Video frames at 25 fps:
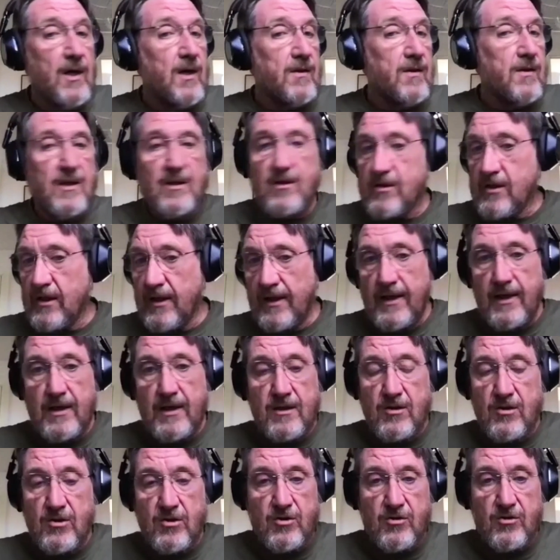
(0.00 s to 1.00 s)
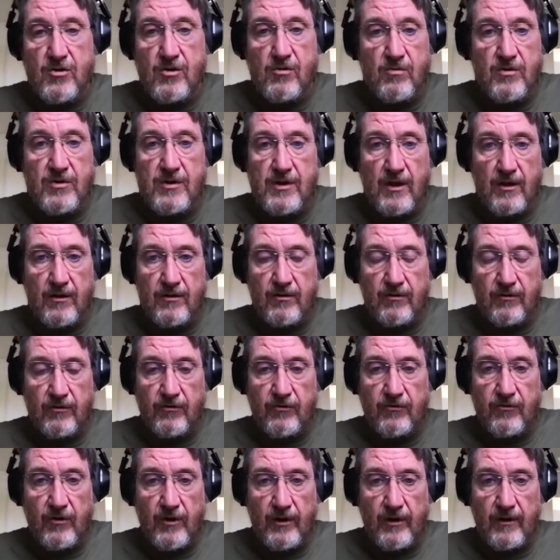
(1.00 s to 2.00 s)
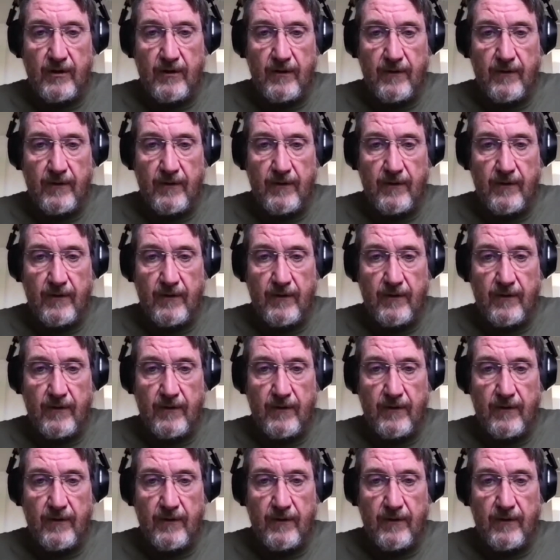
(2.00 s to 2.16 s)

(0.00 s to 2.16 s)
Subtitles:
The entire industry was out on strike.